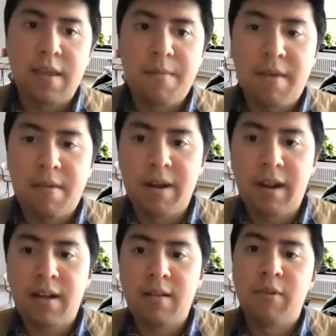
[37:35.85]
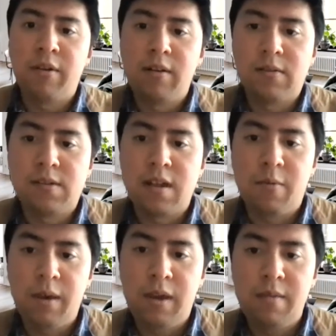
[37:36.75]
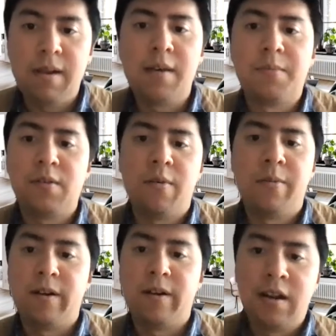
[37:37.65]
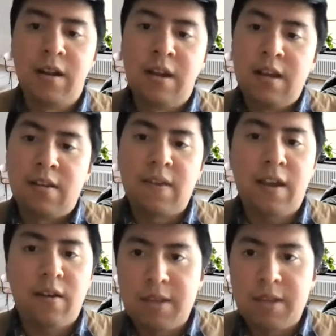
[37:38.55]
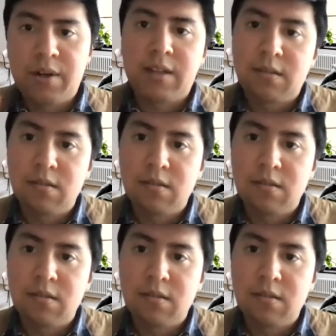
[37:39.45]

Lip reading: mathematical models that we developed over psychometrics.